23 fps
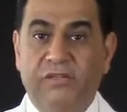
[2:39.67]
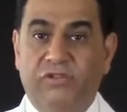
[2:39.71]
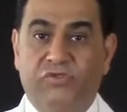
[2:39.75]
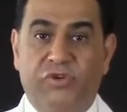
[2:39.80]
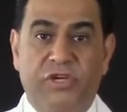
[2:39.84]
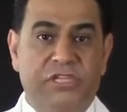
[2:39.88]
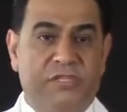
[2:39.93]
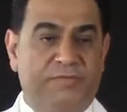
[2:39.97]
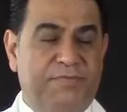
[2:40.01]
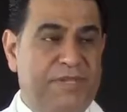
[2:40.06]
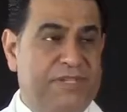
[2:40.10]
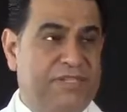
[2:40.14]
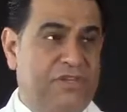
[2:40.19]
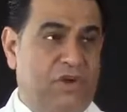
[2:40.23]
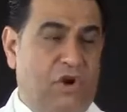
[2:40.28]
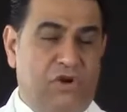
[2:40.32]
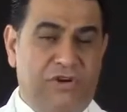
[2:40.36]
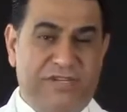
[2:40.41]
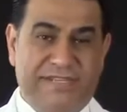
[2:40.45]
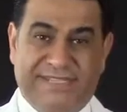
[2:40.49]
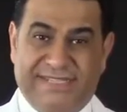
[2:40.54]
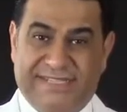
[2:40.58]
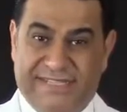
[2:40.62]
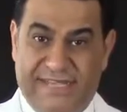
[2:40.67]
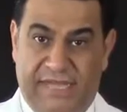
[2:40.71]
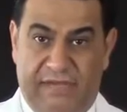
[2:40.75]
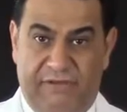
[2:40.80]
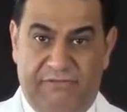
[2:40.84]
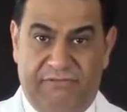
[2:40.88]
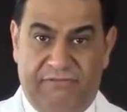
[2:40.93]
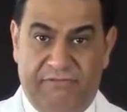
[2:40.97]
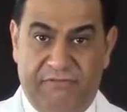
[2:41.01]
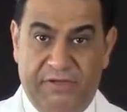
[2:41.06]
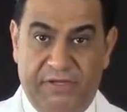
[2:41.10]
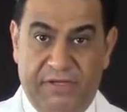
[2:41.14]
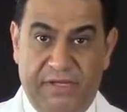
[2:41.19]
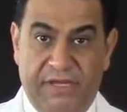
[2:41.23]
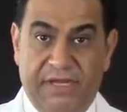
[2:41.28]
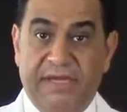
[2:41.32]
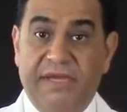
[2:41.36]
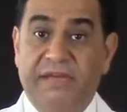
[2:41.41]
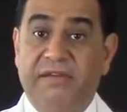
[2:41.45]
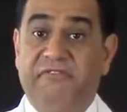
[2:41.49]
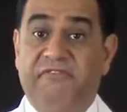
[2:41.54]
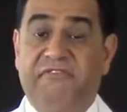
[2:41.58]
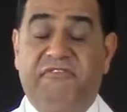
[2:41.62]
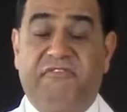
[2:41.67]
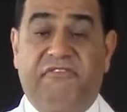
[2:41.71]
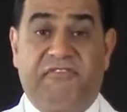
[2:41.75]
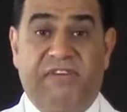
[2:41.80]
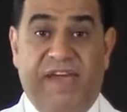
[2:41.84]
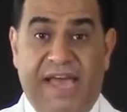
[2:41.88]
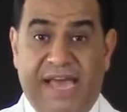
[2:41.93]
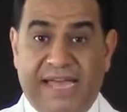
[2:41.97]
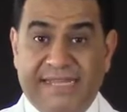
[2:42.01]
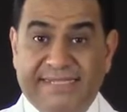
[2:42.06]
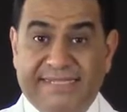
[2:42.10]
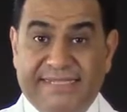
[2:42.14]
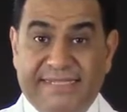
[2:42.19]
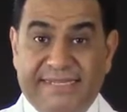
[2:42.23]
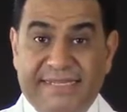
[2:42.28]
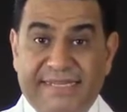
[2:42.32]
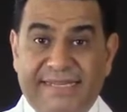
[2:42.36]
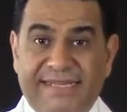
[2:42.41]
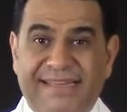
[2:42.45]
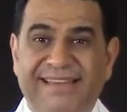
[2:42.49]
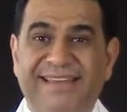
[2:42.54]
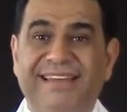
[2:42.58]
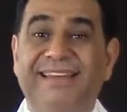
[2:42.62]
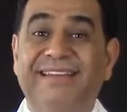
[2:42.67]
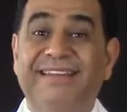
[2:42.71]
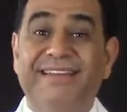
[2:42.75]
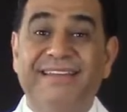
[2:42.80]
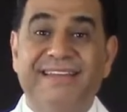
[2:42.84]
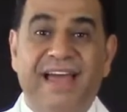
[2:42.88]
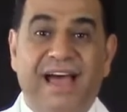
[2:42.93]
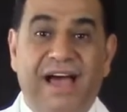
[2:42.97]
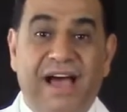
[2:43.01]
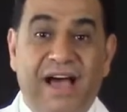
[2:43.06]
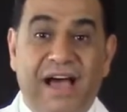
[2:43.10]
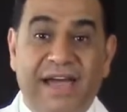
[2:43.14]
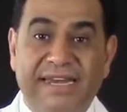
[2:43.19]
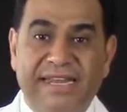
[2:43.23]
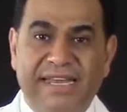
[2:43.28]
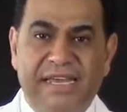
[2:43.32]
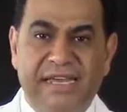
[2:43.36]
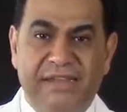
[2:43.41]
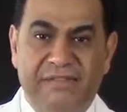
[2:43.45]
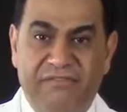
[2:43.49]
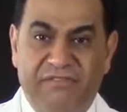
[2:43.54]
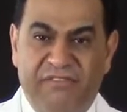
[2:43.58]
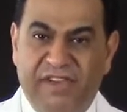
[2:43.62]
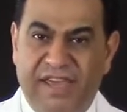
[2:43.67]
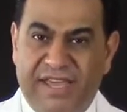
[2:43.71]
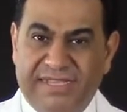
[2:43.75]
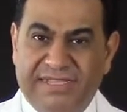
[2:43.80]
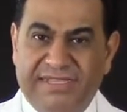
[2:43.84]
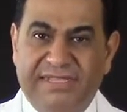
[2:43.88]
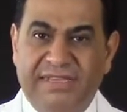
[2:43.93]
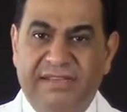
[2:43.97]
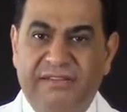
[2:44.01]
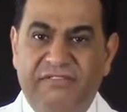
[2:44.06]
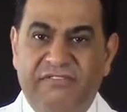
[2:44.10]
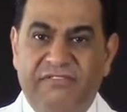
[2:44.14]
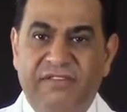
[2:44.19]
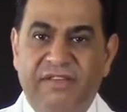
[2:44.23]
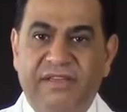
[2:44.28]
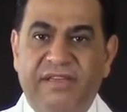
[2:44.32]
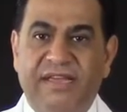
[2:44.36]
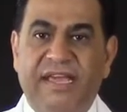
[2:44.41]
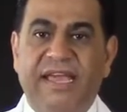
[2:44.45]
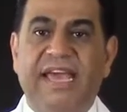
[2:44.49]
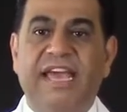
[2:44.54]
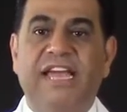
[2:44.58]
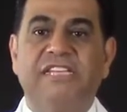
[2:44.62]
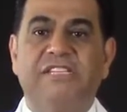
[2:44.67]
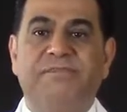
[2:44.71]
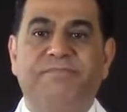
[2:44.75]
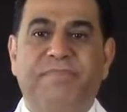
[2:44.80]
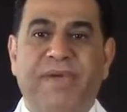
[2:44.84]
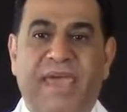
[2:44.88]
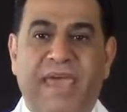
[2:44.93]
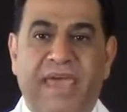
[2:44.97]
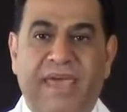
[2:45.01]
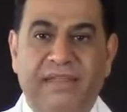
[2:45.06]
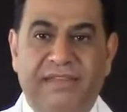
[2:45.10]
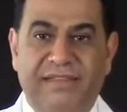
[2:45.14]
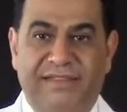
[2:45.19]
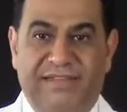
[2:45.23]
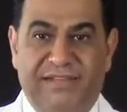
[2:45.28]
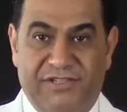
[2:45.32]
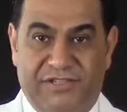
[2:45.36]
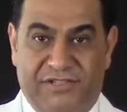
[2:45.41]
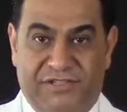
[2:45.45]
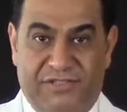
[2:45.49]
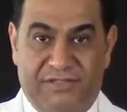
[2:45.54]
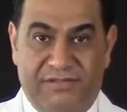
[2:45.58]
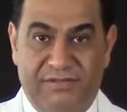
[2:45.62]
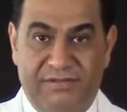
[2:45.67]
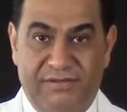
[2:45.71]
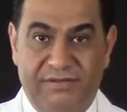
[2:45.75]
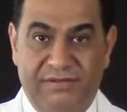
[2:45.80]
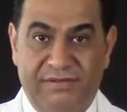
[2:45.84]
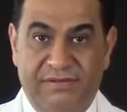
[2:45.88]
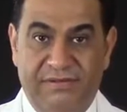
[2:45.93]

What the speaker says: Treatments are safe, fast, non-invasive, and painless.